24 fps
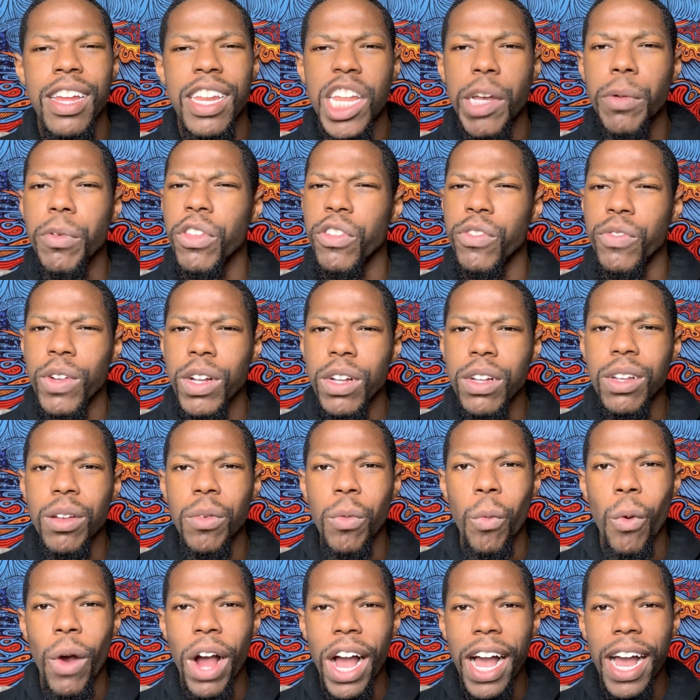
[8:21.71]
that was very
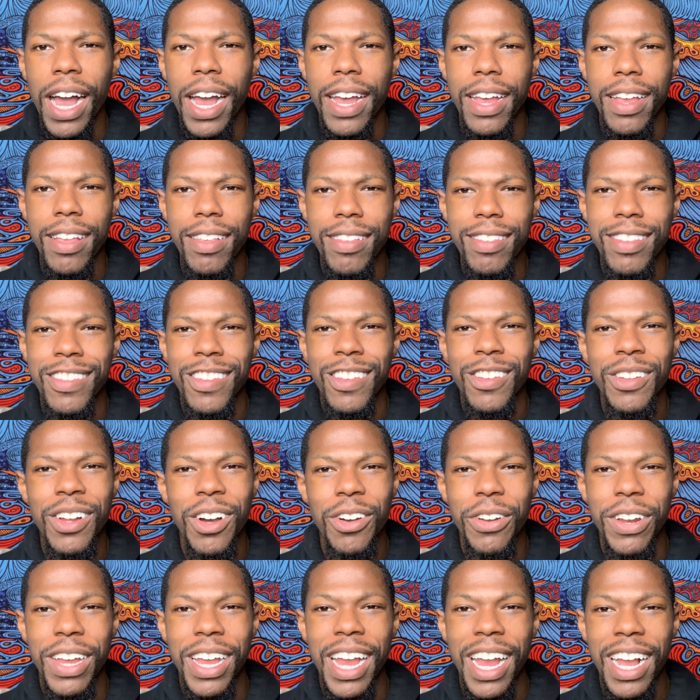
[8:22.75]
wise, you
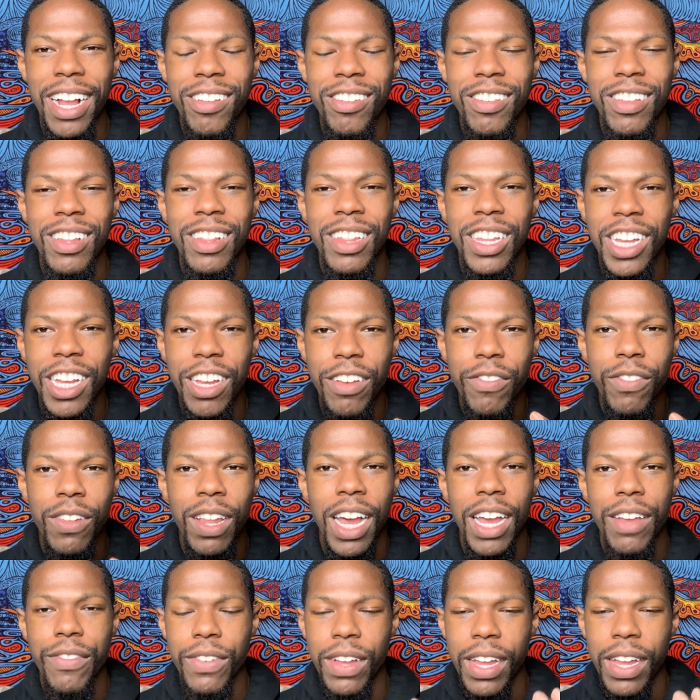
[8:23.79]
know, that actually lived
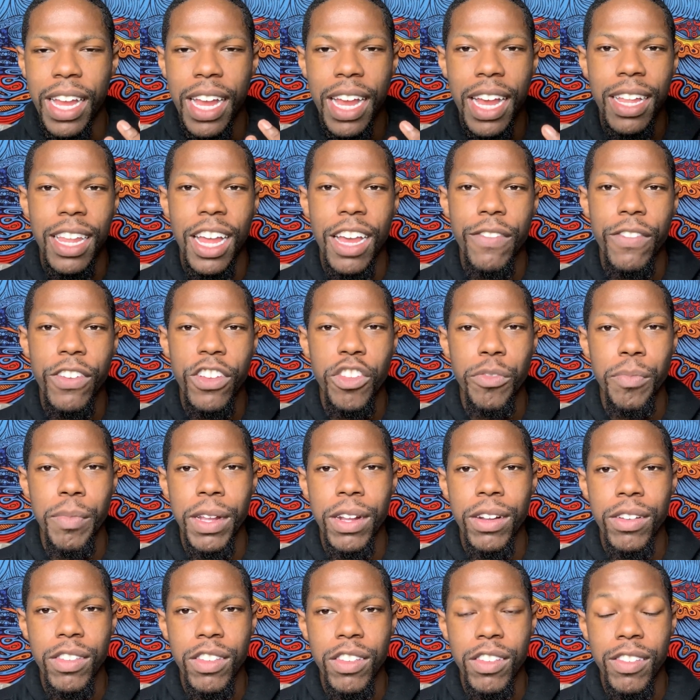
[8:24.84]
life and had life
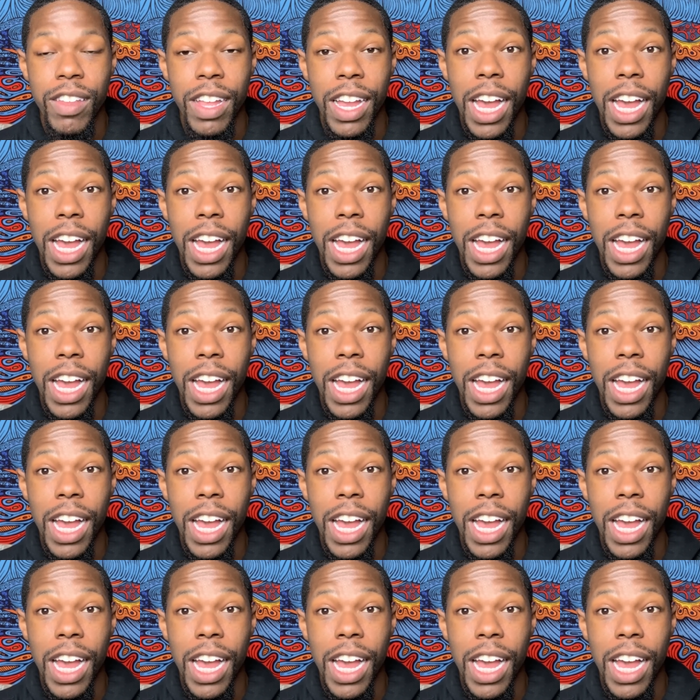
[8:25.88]
experiences.